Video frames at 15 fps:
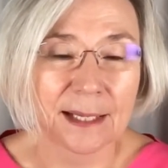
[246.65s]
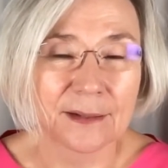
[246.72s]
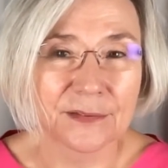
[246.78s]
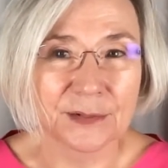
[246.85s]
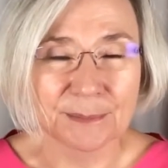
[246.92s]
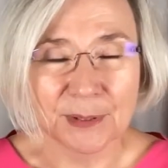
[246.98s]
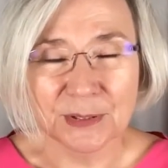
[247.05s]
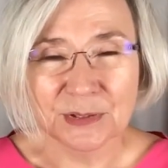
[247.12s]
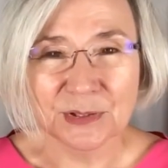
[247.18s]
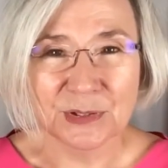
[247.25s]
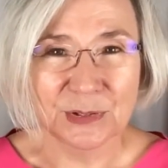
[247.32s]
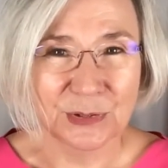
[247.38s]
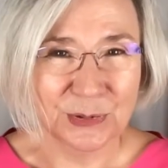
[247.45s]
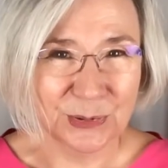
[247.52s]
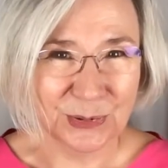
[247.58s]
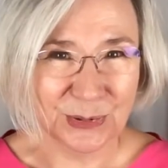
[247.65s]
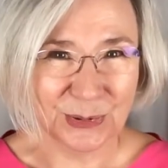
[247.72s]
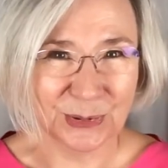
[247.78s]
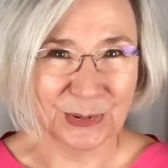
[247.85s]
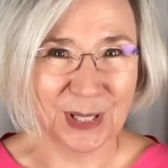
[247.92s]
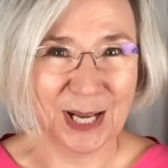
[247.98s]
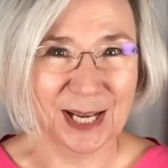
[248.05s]
The most
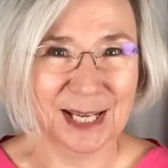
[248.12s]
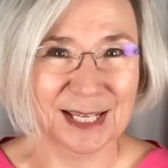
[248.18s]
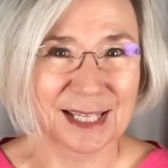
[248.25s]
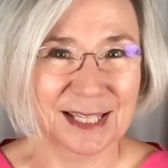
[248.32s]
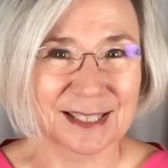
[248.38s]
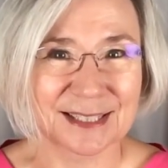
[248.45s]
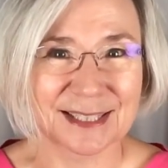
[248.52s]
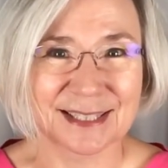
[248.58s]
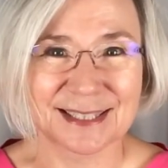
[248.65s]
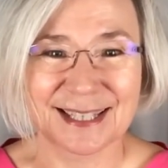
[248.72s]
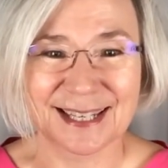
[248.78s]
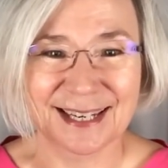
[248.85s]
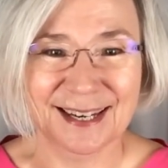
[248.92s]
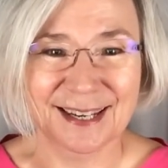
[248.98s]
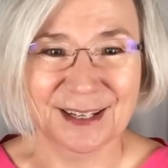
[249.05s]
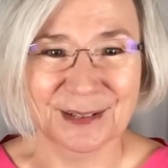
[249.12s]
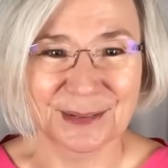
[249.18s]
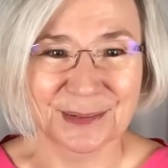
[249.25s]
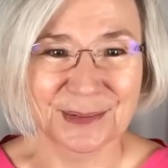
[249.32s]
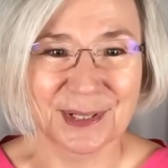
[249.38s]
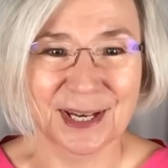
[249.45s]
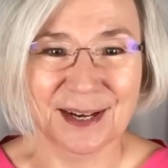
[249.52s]
neutral eyeglasses that I
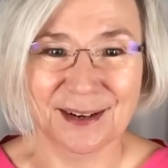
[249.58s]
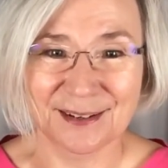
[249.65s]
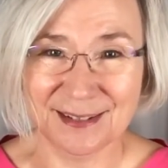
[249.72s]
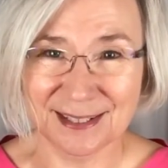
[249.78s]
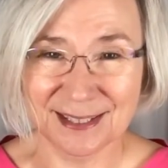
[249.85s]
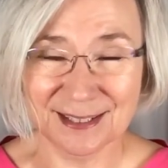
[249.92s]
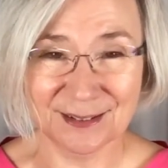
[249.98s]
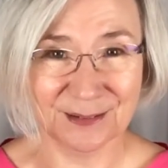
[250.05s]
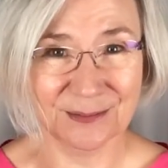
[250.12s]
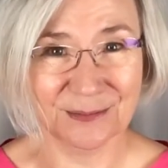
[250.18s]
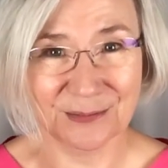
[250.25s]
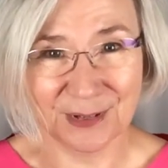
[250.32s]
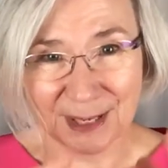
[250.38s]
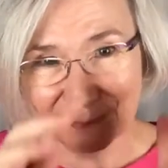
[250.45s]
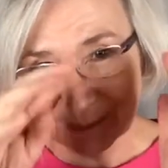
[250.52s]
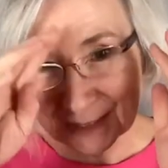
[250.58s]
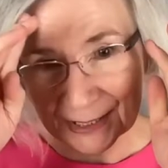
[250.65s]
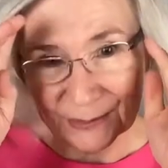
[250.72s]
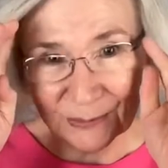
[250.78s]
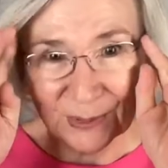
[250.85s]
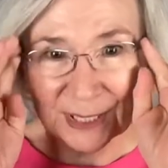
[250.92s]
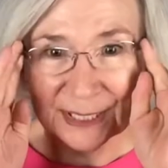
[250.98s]
own are these frameless
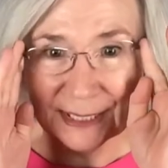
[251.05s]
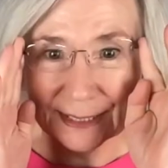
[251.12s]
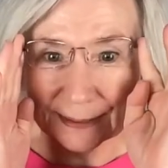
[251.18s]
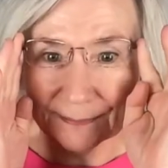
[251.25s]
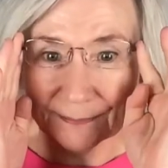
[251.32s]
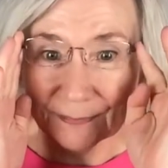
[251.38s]
ones,